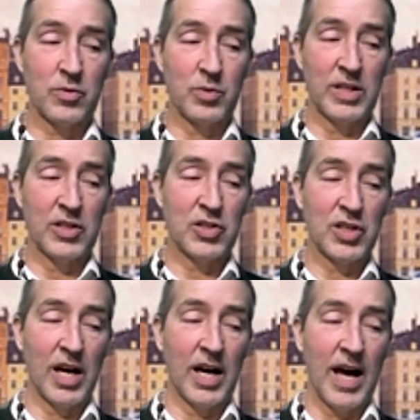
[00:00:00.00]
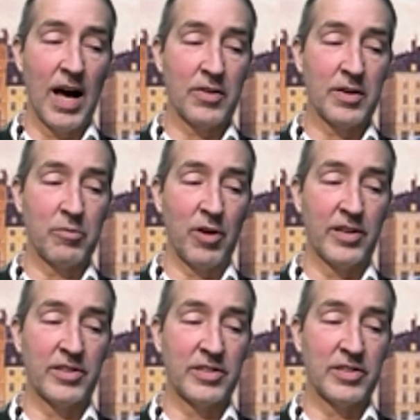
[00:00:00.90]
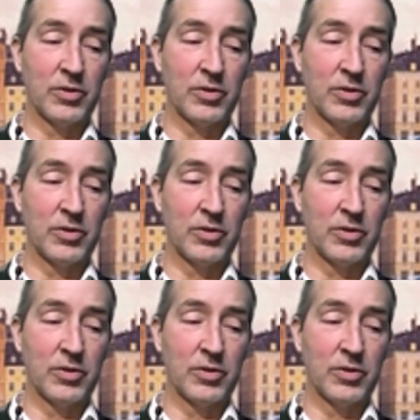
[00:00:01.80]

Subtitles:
Swedish housing prices,